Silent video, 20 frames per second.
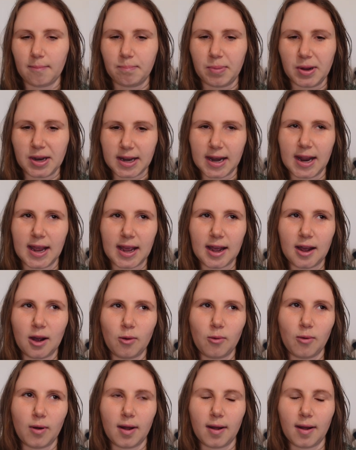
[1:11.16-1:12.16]
But
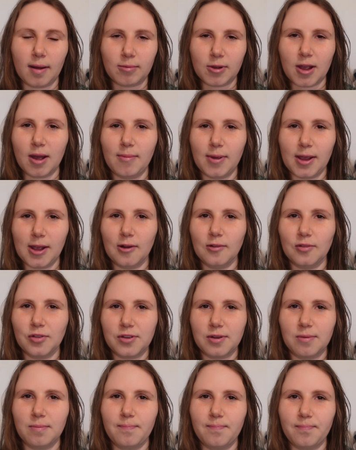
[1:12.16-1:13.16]
now I'm coming on
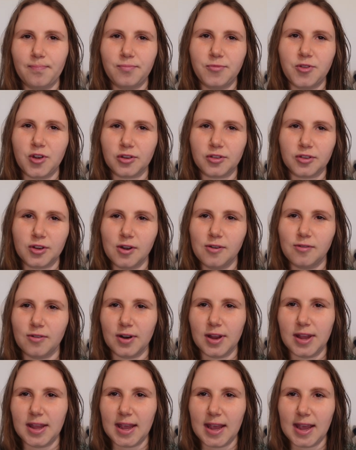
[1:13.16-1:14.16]
to just over
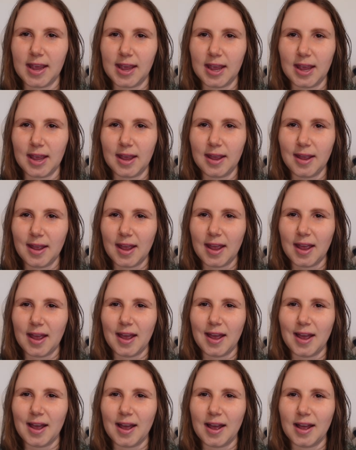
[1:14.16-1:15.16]
a year
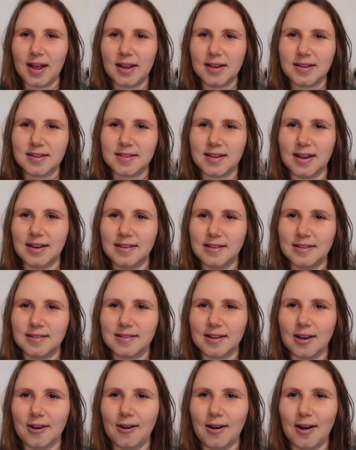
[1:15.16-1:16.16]

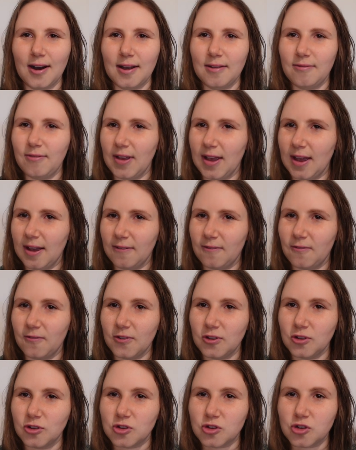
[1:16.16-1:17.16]
since our IVF
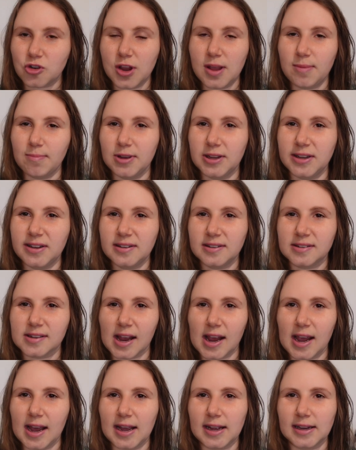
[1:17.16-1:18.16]
treatment
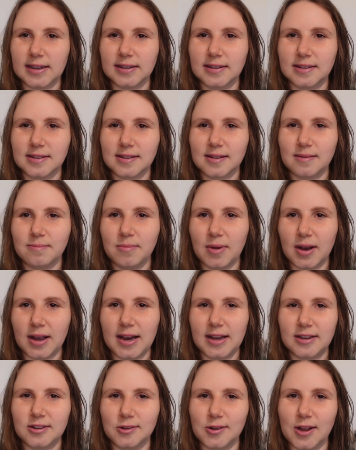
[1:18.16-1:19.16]
and my
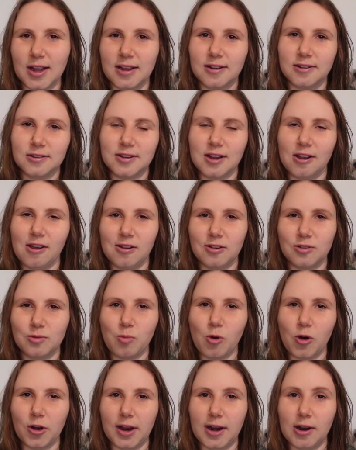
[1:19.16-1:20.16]
little girl turns
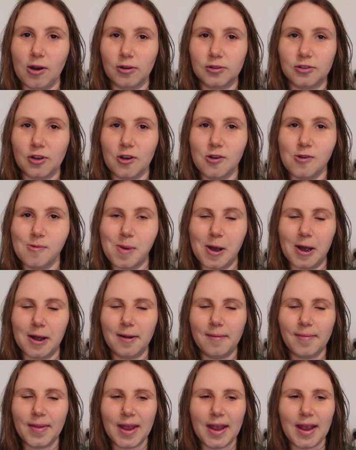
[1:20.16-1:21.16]
one in
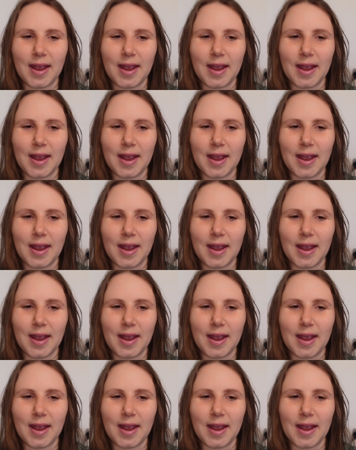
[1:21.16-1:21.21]
October.